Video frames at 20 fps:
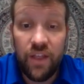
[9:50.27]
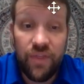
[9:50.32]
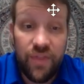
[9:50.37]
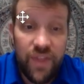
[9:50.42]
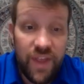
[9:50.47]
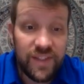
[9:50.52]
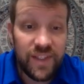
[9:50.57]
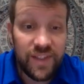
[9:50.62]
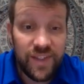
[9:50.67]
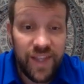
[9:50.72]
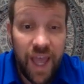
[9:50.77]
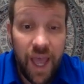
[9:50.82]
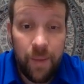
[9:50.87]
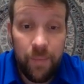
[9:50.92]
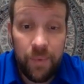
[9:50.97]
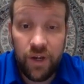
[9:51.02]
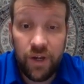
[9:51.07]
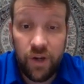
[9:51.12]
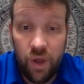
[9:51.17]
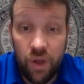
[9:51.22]
This is
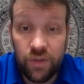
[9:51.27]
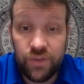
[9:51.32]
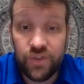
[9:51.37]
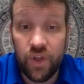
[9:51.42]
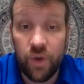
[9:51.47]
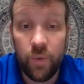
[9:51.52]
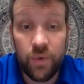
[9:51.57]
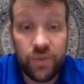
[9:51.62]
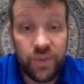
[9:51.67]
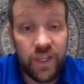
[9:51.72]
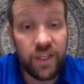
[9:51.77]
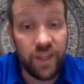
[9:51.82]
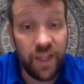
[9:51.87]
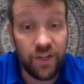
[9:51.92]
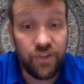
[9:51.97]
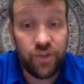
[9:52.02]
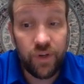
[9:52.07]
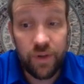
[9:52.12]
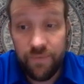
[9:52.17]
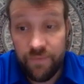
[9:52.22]
happening also with the
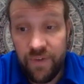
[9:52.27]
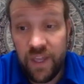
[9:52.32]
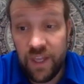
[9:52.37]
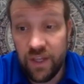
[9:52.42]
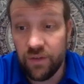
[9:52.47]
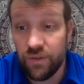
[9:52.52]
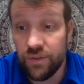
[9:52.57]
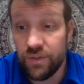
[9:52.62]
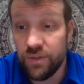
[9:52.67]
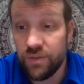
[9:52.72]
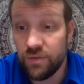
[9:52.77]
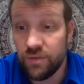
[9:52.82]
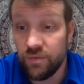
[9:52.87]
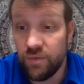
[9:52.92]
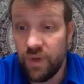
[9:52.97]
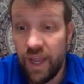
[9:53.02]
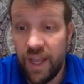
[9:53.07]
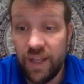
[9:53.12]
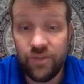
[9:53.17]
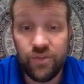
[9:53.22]
electric field,
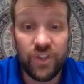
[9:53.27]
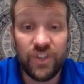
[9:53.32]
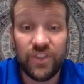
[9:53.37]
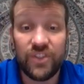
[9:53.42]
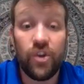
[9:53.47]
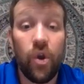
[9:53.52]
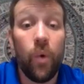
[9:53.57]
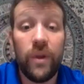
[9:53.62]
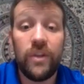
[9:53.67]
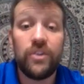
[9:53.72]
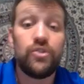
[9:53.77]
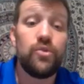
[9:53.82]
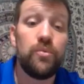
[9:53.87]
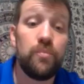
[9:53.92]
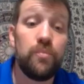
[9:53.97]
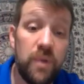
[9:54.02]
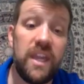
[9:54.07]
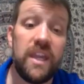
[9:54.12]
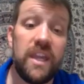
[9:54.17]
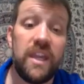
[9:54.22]
Okay, so there's going to
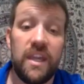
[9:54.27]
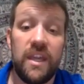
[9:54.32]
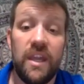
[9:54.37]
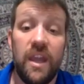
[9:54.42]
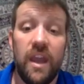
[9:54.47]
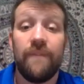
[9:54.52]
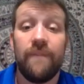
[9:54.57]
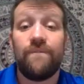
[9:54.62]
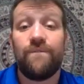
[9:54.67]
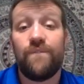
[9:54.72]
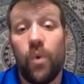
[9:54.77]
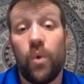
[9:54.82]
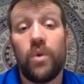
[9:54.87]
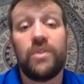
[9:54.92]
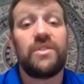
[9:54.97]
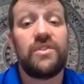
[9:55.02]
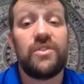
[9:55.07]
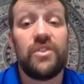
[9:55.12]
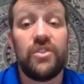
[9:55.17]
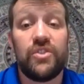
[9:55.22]
be
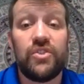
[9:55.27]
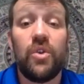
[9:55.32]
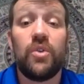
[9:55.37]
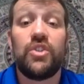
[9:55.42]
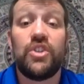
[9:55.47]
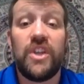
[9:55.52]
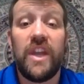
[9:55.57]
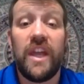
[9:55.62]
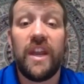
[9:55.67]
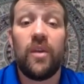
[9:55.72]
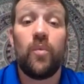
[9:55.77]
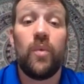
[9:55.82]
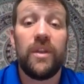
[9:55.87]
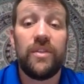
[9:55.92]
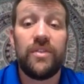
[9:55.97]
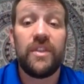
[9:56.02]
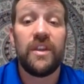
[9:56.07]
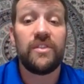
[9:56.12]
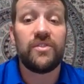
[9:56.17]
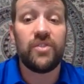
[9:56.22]
forces associated
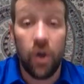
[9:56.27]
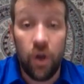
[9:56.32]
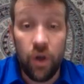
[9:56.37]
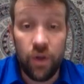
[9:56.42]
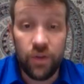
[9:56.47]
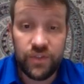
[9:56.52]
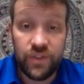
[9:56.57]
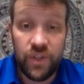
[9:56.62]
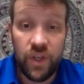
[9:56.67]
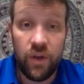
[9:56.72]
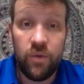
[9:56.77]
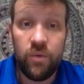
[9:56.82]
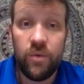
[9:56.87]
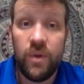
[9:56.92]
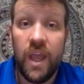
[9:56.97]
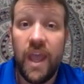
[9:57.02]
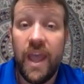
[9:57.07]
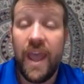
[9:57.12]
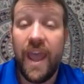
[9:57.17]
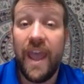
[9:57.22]
with this also,
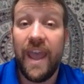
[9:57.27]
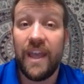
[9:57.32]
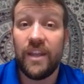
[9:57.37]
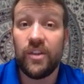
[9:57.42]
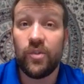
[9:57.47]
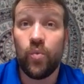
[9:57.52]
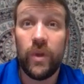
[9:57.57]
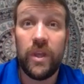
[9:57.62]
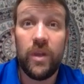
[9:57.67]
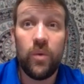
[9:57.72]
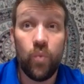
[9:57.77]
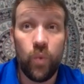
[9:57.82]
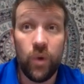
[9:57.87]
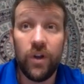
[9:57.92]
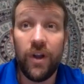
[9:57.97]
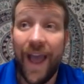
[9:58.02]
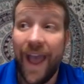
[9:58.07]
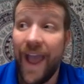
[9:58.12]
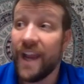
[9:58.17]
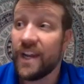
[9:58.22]
and we
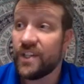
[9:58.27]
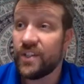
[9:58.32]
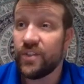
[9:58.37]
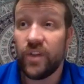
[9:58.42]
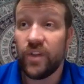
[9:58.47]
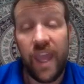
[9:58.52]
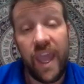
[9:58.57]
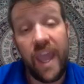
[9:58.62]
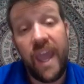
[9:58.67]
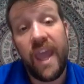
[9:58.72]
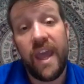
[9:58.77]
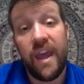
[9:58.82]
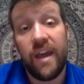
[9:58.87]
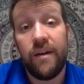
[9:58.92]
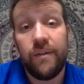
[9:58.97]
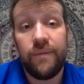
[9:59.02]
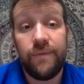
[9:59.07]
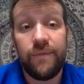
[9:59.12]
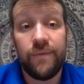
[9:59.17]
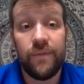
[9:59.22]
will actually
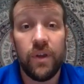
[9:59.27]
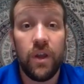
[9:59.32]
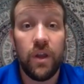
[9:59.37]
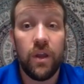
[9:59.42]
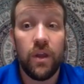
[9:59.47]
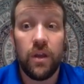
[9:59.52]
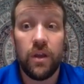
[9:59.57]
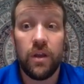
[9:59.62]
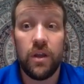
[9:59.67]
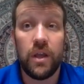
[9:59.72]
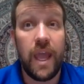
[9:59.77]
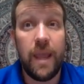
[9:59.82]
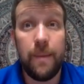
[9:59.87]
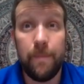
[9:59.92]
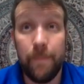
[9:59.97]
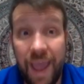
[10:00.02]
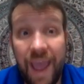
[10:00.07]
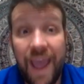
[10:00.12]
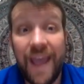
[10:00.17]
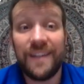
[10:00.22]
have a
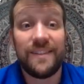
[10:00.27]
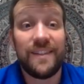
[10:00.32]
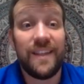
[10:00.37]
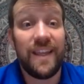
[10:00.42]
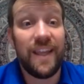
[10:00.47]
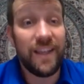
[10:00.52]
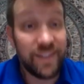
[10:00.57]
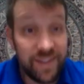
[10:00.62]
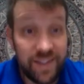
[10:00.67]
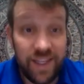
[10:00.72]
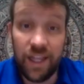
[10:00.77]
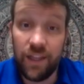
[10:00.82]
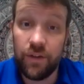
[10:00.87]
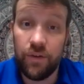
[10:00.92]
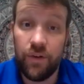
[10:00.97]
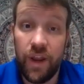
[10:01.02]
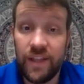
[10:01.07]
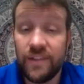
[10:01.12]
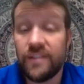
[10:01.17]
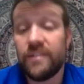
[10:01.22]
mass
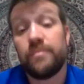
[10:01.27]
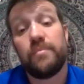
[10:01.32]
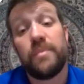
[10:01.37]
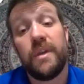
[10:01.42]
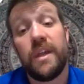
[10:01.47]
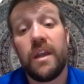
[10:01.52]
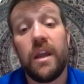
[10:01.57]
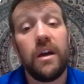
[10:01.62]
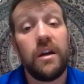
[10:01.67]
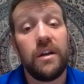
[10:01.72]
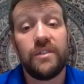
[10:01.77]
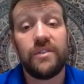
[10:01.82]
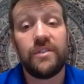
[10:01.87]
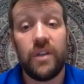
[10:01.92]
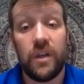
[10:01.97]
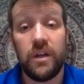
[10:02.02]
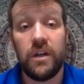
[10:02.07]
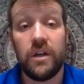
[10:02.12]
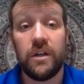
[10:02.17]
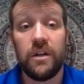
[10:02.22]
accelerate because
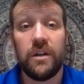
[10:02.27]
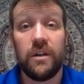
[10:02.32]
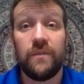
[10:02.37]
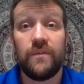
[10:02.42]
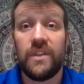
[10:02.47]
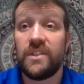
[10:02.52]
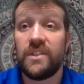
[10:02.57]
of